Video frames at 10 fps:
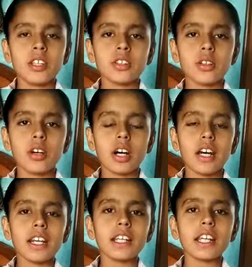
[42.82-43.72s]
So
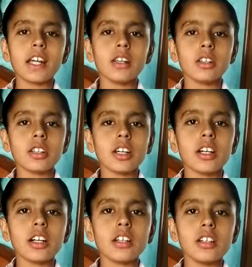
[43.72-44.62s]
I tell you
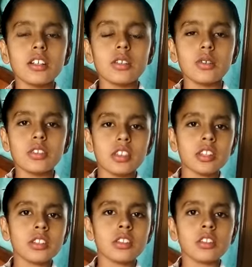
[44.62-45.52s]
the
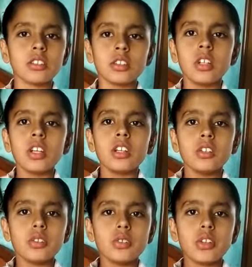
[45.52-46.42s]
uses
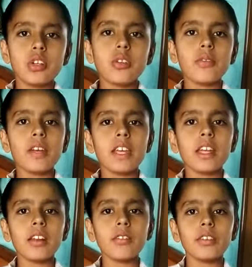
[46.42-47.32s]

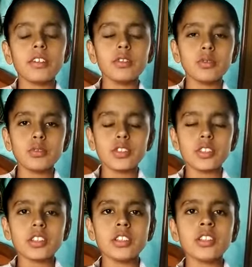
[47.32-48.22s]
where we
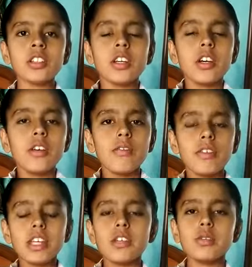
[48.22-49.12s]

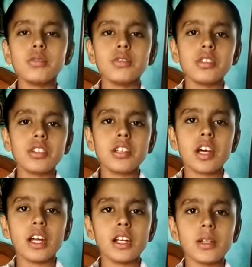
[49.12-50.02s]
use
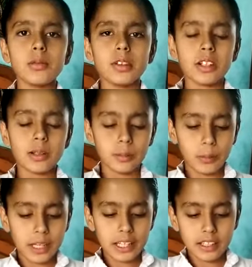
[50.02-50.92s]
at a
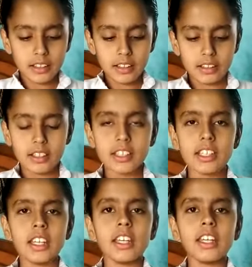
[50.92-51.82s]
motorbike
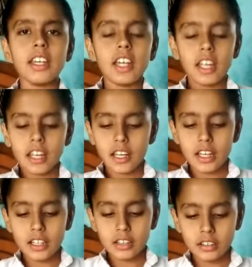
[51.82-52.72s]
key
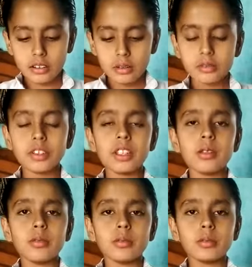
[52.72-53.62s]
and
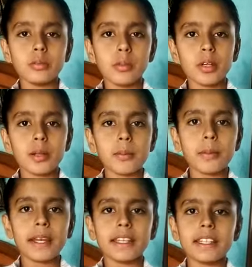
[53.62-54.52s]
we
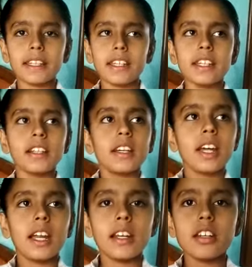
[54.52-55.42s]
motorbike key
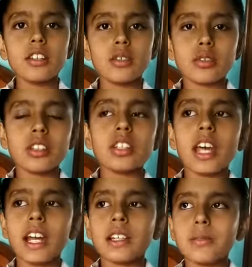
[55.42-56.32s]
and uses
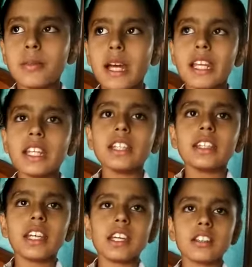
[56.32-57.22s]
at many
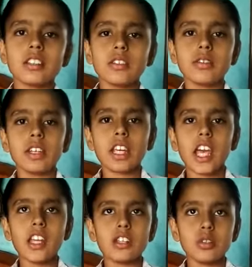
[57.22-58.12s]
things we
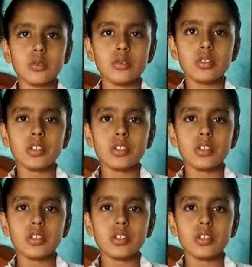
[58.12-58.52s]
can use.